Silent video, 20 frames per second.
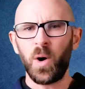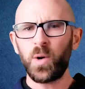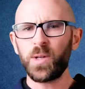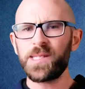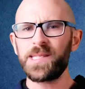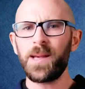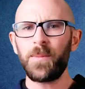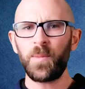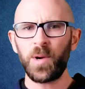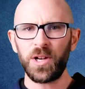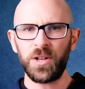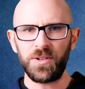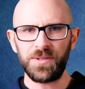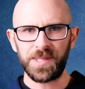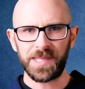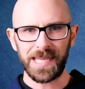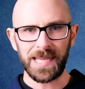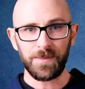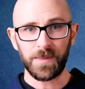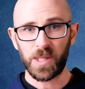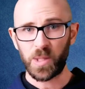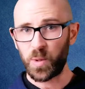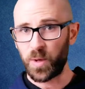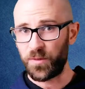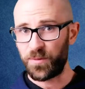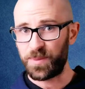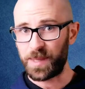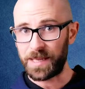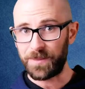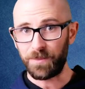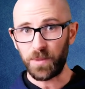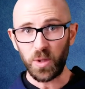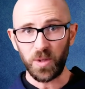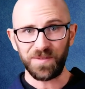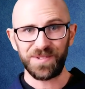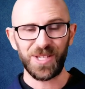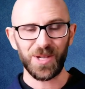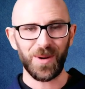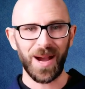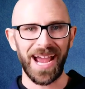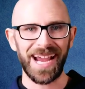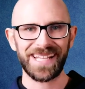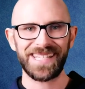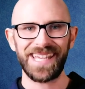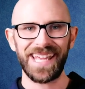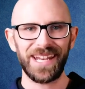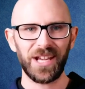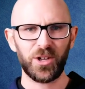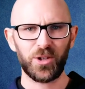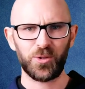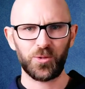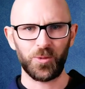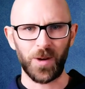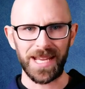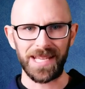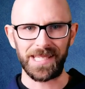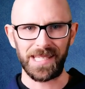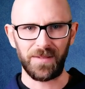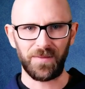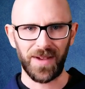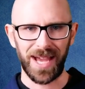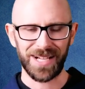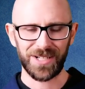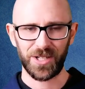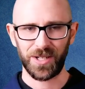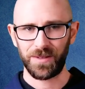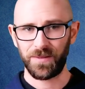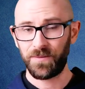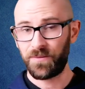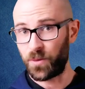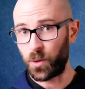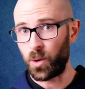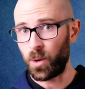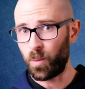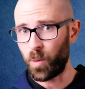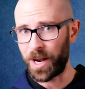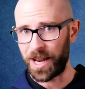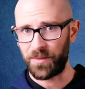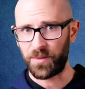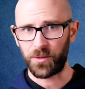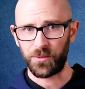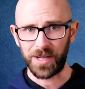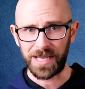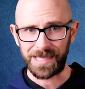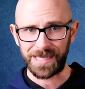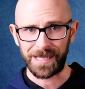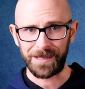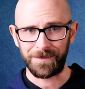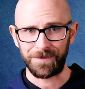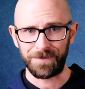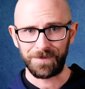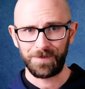or someone who seems to have been moved to act in a crazy fashion for whatever reason.